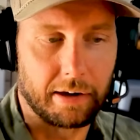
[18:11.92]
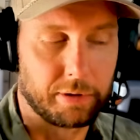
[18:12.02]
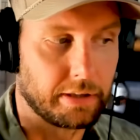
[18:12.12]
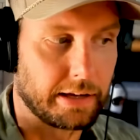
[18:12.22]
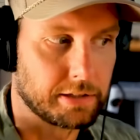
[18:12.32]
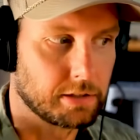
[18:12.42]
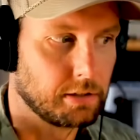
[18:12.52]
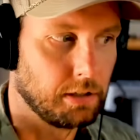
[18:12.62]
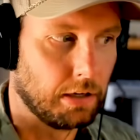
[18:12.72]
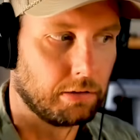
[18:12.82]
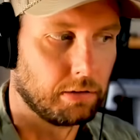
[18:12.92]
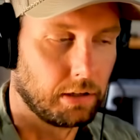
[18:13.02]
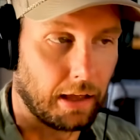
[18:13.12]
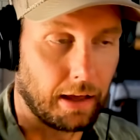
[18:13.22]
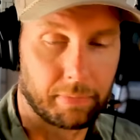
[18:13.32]
I realized,
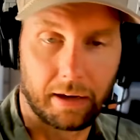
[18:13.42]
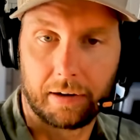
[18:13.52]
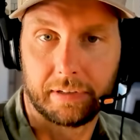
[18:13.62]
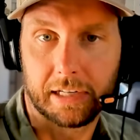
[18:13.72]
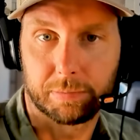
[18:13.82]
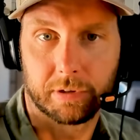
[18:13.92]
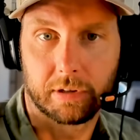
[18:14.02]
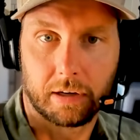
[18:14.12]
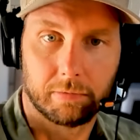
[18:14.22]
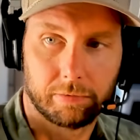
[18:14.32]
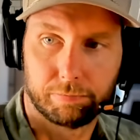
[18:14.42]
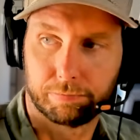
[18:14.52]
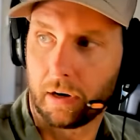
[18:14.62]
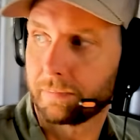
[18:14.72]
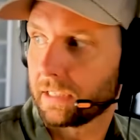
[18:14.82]
I'm kind of an expert on
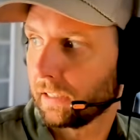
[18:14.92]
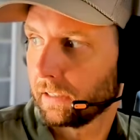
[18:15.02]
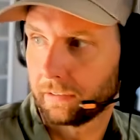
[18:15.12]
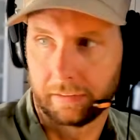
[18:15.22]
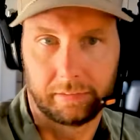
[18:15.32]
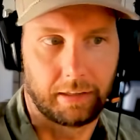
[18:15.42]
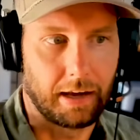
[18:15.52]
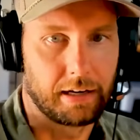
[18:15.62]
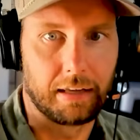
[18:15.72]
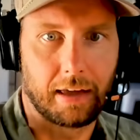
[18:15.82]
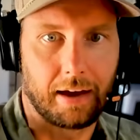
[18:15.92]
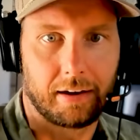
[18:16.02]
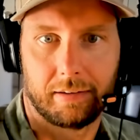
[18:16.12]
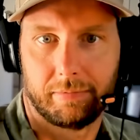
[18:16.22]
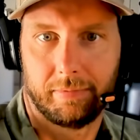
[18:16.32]
prompting how
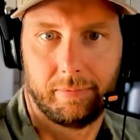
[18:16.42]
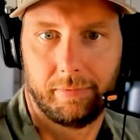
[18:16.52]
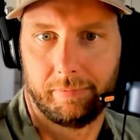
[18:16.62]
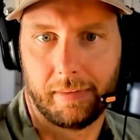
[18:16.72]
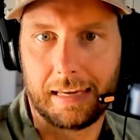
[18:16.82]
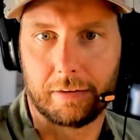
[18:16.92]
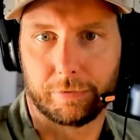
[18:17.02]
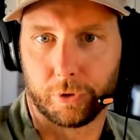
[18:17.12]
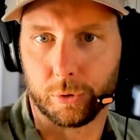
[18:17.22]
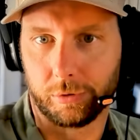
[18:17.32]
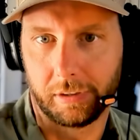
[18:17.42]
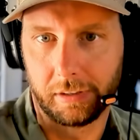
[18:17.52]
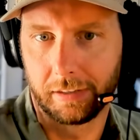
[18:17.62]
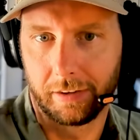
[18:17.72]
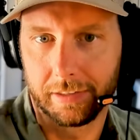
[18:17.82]
to eat fruit.
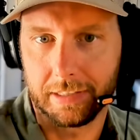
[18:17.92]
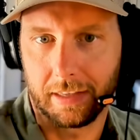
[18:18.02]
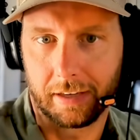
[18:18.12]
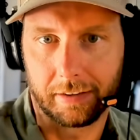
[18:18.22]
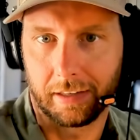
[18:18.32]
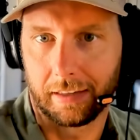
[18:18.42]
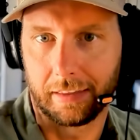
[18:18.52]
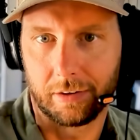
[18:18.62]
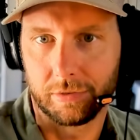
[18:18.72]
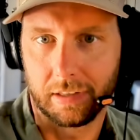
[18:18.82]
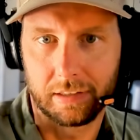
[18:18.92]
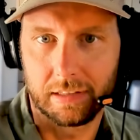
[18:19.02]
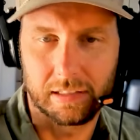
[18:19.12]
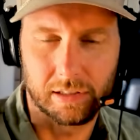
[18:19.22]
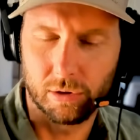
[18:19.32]
It's like, okay, it
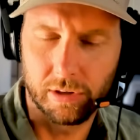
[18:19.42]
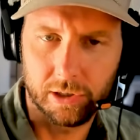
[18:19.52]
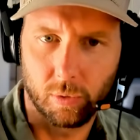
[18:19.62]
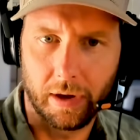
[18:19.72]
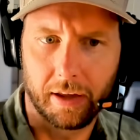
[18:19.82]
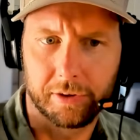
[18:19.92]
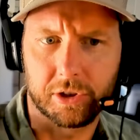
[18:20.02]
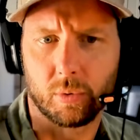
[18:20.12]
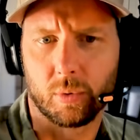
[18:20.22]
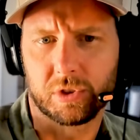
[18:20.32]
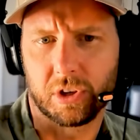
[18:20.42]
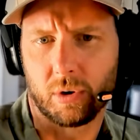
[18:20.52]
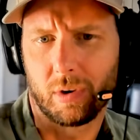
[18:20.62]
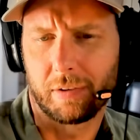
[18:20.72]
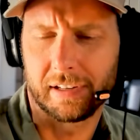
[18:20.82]
doesn't do this well. So
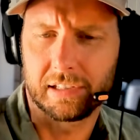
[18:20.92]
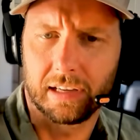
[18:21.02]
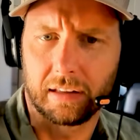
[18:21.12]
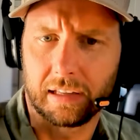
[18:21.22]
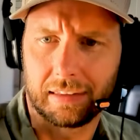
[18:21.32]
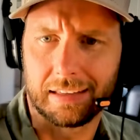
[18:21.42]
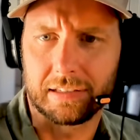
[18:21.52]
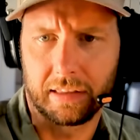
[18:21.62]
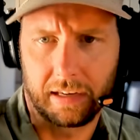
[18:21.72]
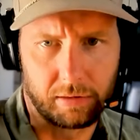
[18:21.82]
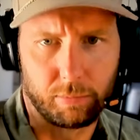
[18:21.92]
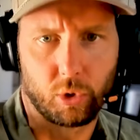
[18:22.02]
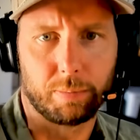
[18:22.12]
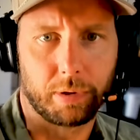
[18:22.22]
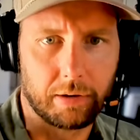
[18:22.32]
what if I said it like this? And like, the
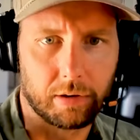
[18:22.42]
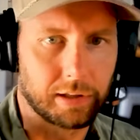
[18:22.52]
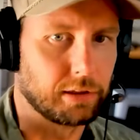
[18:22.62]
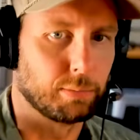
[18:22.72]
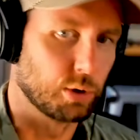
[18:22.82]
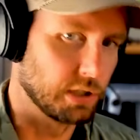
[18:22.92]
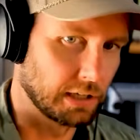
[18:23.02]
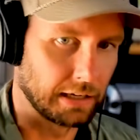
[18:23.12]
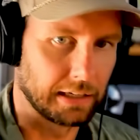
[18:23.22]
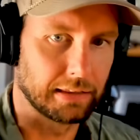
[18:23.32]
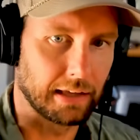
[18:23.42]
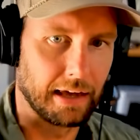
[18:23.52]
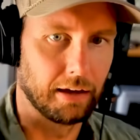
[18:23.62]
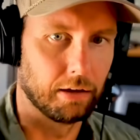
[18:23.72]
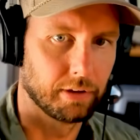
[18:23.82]
more you play with it, the more you kind of get the
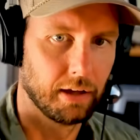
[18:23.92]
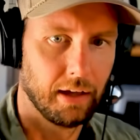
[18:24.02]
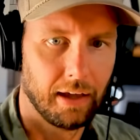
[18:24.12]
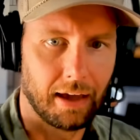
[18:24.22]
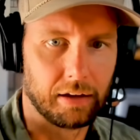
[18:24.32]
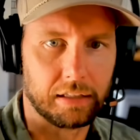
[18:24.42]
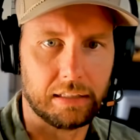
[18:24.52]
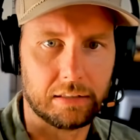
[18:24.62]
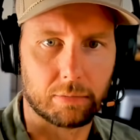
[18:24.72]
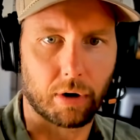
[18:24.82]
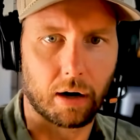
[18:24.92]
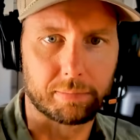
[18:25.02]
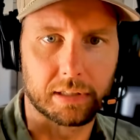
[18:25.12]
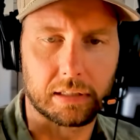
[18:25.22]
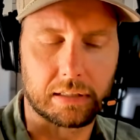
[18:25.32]
hang of how you need to
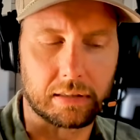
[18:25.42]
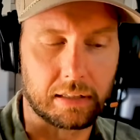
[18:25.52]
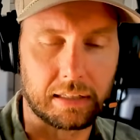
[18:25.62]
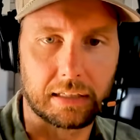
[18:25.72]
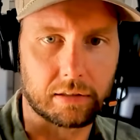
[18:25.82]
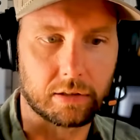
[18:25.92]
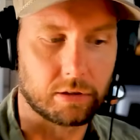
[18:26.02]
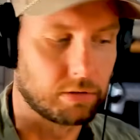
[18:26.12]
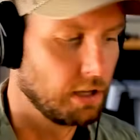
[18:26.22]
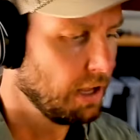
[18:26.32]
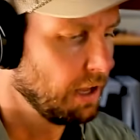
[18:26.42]
prompt it and get it to do.